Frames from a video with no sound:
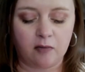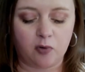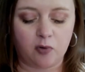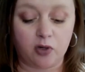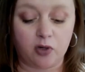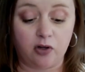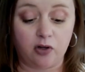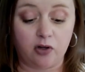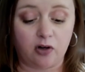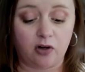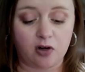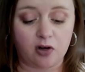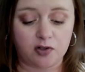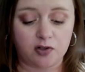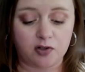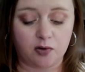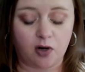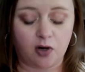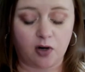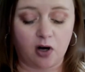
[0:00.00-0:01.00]
or you can
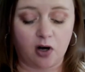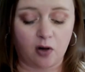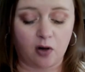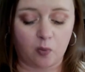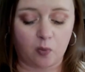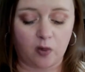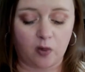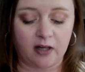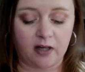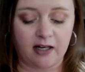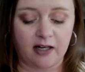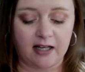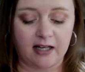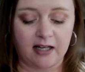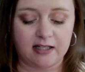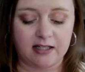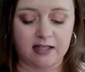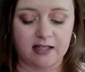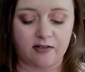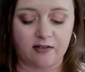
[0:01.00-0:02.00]
also call
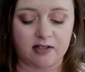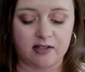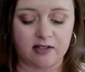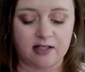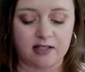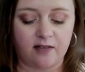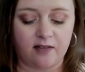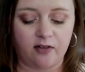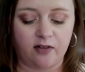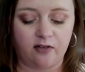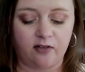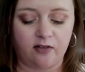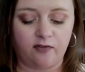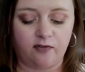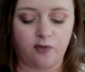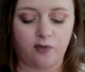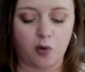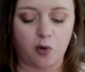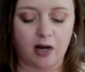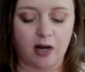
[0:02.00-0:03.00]

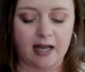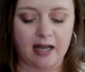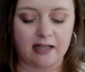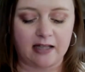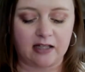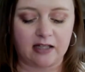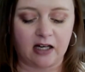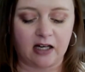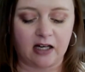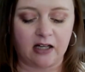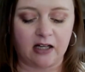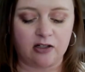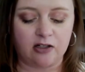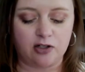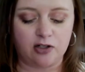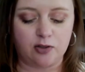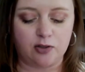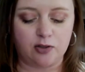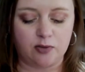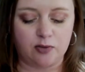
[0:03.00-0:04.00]

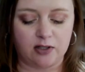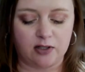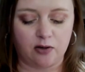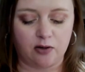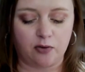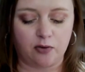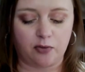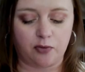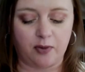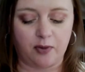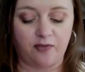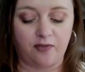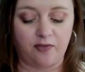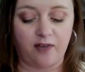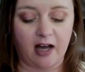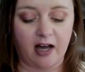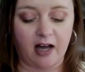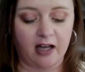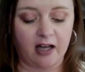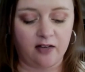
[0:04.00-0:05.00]

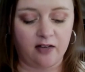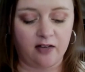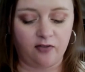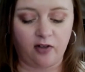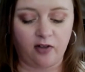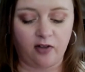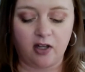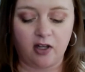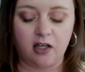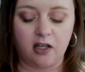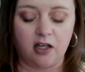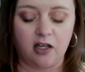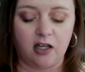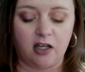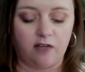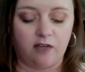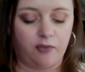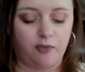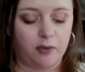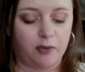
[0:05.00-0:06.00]
1-877-489-2035
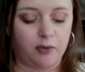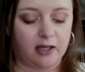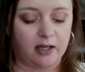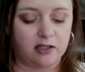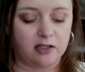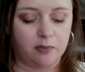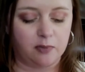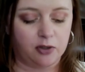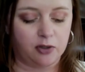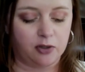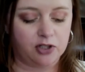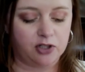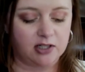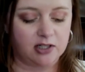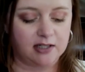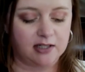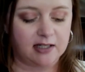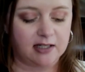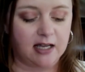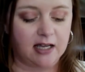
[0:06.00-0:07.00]
if you would like to
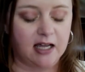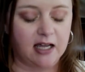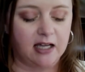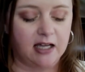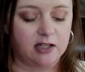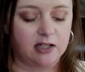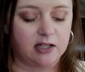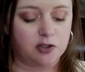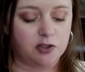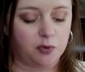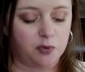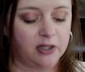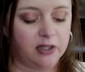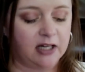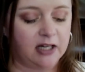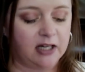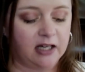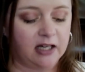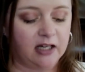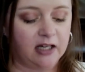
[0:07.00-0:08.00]
purchase. It's
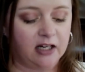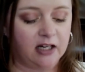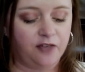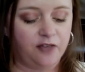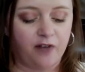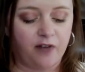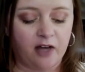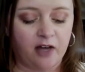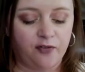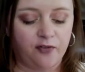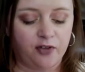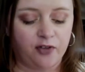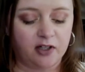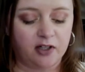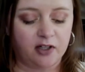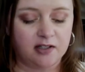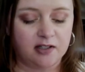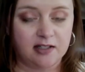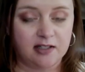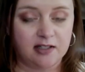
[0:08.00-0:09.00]
$29.95 for the
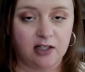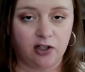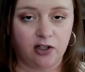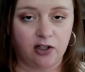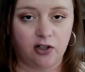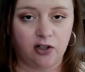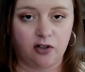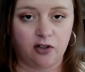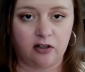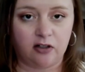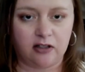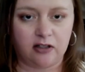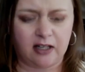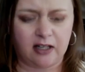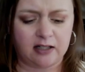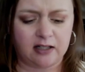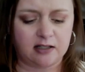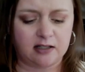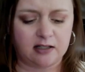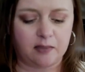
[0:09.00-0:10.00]
concealer, and
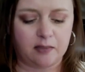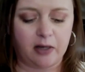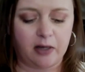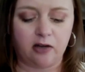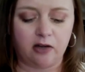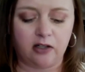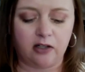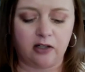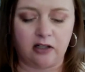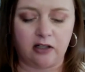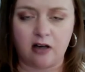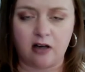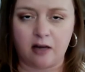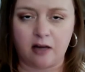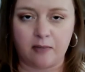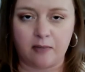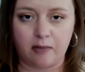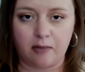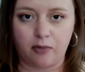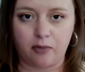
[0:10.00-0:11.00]
that's apparently a
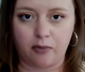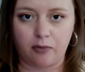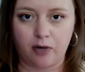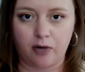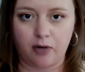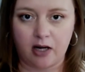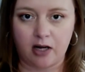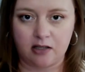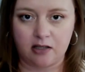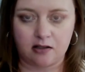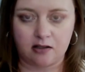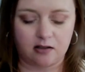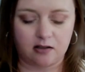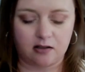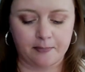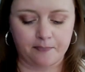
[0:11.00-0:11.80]
non-member price.